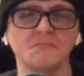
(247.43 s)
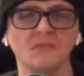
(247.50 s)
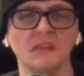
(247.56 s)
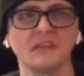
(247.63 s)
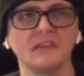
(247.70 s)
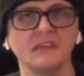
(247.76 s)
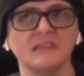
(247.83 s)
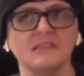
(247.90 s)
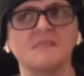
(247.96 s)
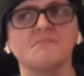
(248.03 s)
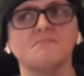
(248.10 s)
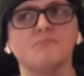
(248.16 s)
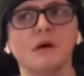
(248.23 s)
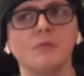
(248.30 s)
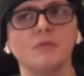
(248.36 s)
Like, it tastes
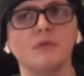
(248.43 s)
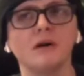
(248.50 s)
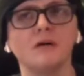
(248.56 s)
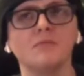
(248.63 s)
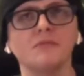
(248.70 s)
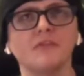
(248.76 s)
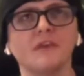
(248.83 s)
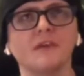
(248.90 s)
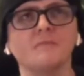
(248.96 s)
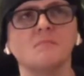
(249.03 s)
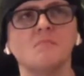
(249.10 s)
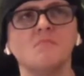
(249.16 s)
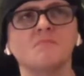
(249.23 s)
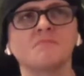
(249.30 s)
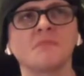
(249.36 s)
like bubble gum with like
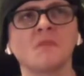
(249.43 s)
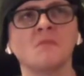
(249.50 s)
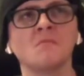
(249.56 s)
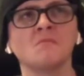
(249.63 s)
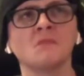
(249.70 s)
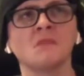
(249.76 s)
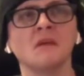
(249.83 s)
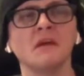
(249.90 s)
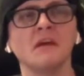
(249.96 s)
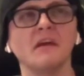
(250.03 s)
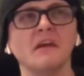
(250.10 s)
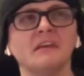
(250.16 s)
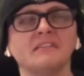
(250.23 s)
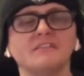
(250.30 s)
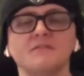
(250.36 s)
a
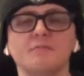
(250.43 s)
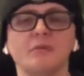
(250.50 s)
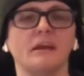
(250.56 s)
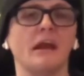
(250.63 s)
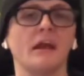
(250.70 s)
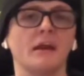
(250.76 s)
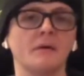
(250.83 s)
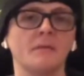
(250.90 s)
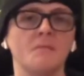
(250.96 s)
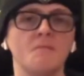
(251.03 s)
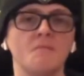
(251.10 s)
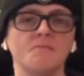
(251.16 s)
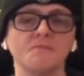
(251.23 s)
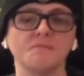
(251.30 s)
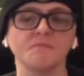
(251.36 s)
hint of banana.
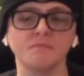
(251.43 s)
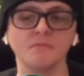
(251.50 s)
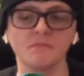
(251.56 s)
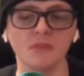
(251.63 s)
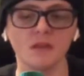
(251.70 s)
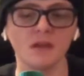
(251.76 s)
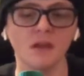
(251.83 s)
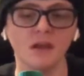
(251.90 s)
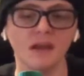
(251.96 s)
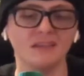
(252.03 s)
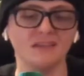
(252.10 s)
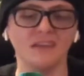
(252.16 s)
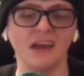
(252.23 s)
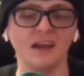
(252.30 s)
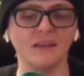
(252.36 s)

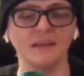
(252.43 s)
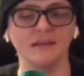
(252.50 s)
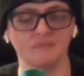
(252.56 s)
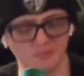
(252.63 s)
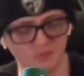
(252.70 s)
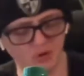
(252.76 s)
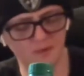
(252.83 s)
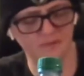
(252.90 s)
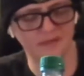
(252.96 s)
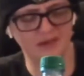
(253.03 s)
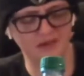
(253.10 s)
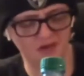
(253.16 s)
That's kind of like what I'm